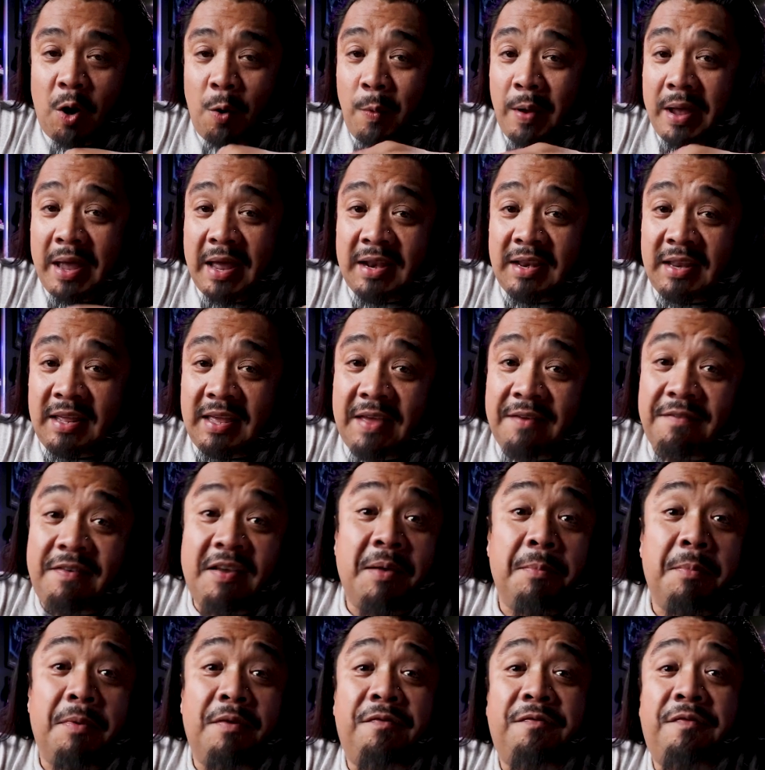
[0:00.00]
go ahead and give
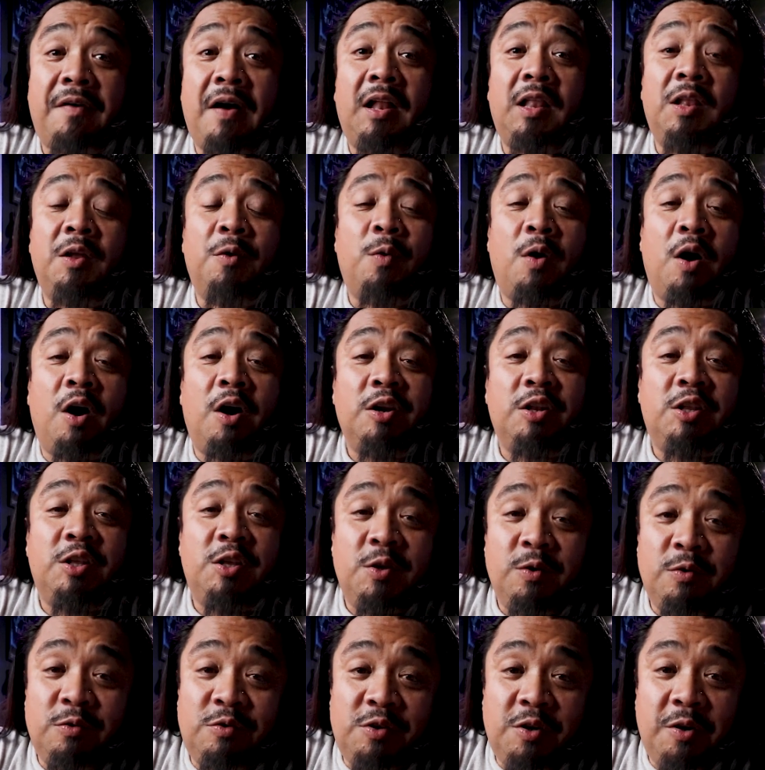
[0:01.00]
him a follow on
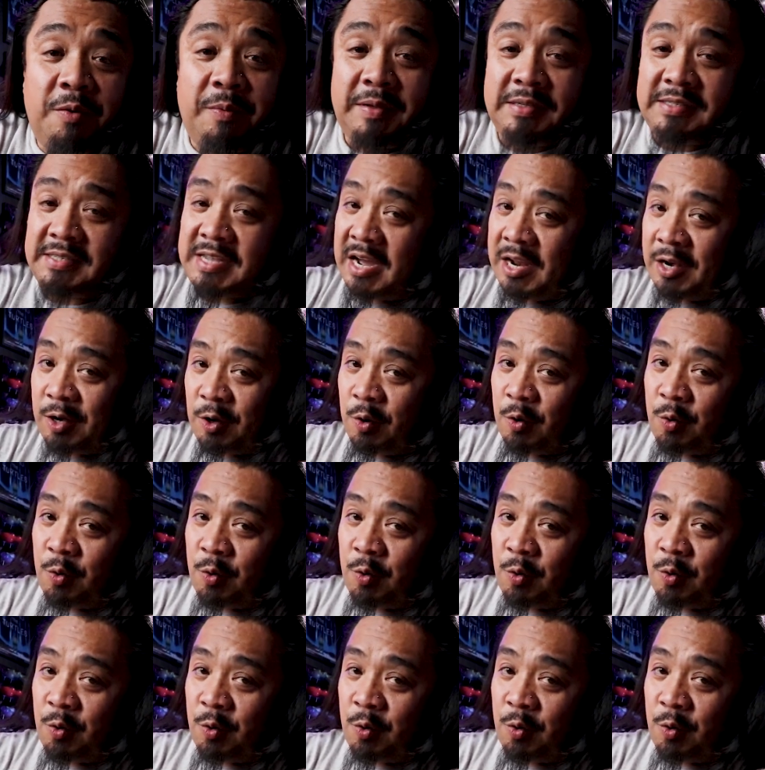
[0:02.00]
YouTube. He's got a